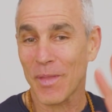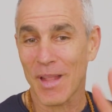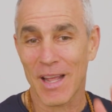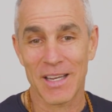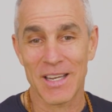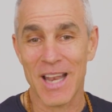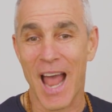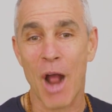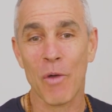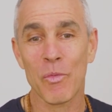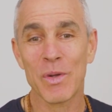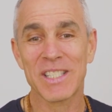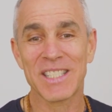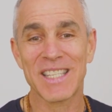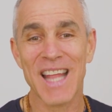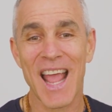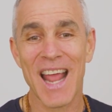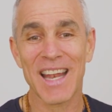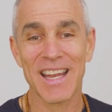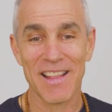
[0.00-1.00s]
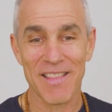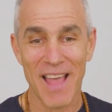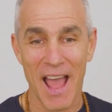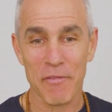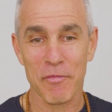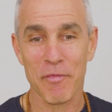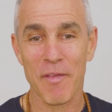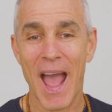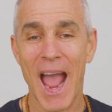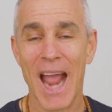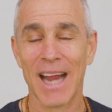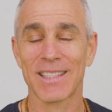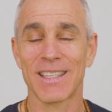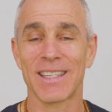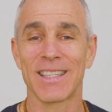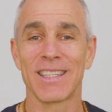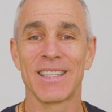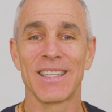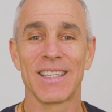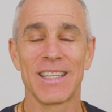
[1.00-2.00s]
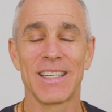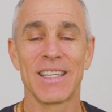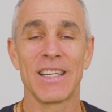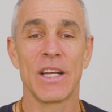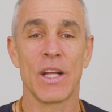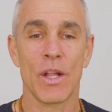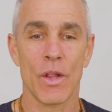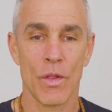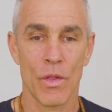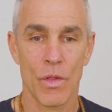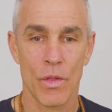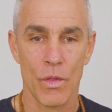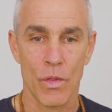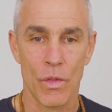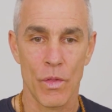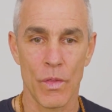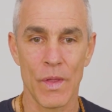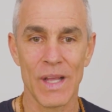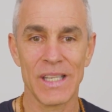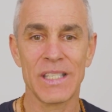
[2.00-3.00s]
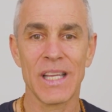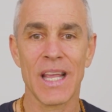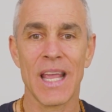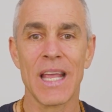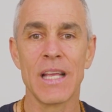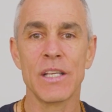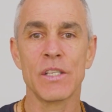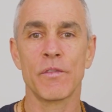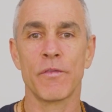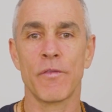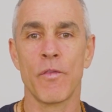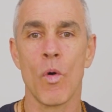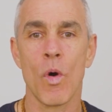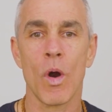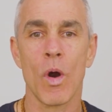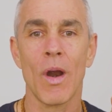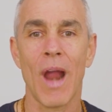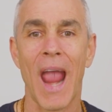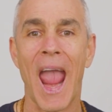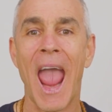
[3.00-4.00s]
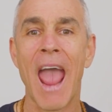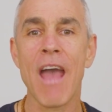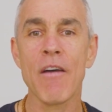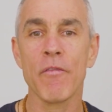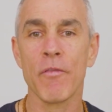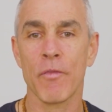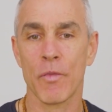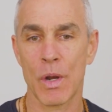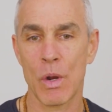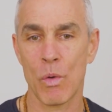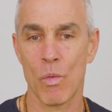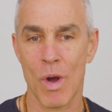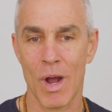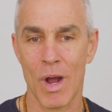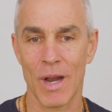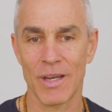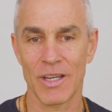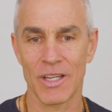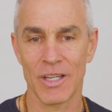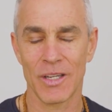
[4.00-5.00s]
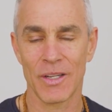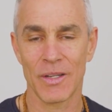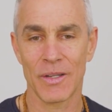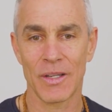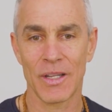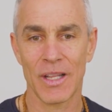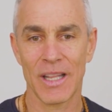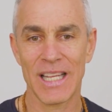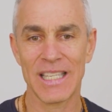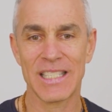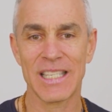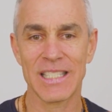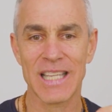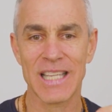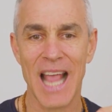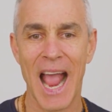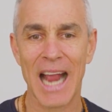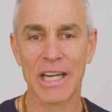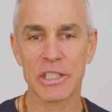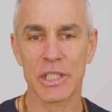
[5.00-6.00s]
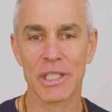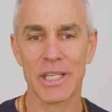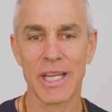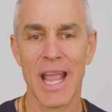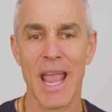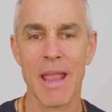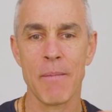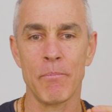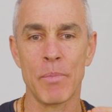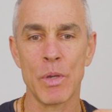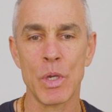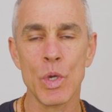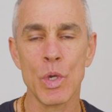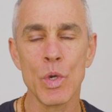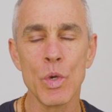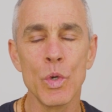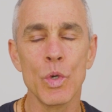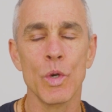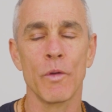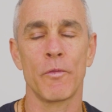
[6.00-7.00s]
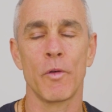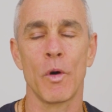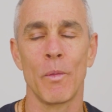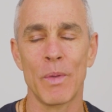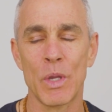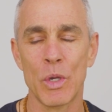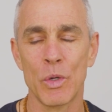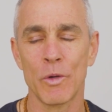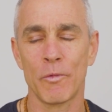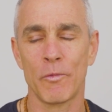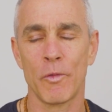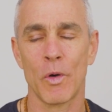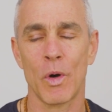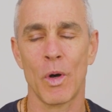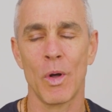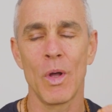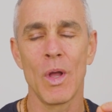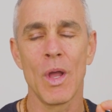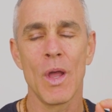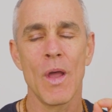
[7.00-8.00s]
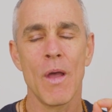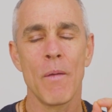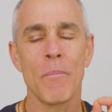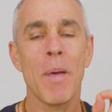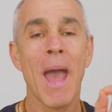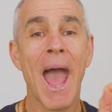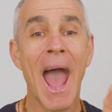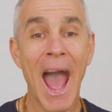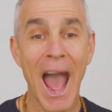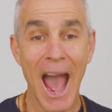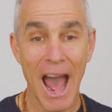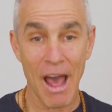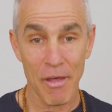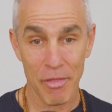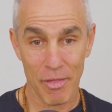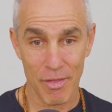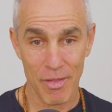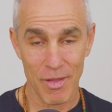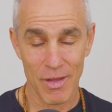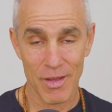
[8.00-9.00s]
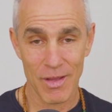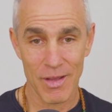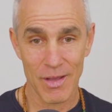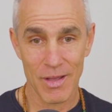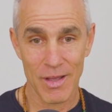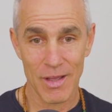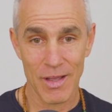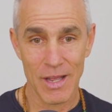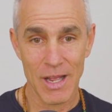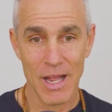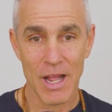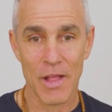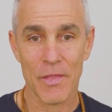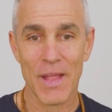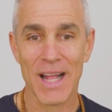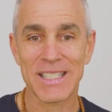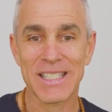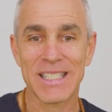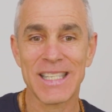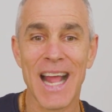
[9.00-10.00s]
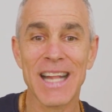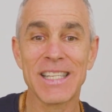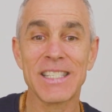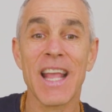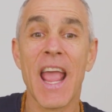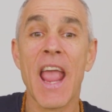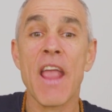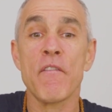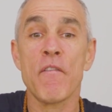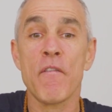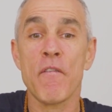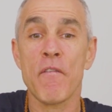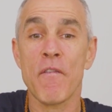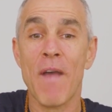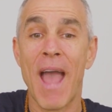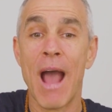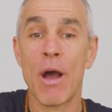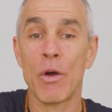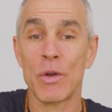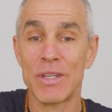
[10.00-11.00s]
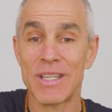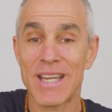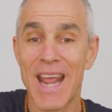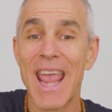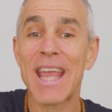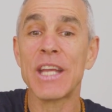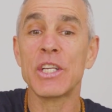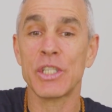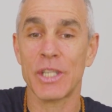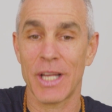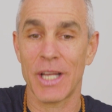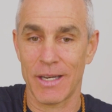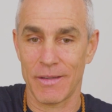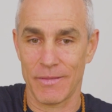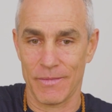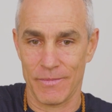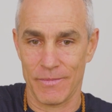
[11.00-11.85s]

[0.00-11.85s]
notwithstanding that fact, this is for everyone. This is actually a beautiful, beautiful path that sets a foundation